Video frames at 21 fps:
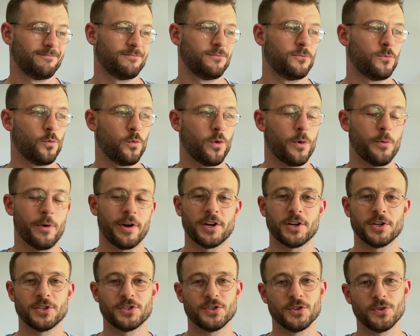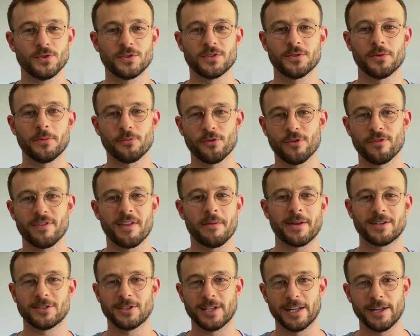what we're going to do to improve their
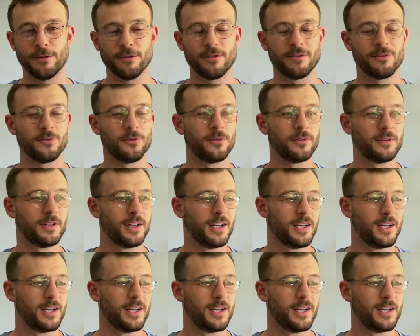mental health or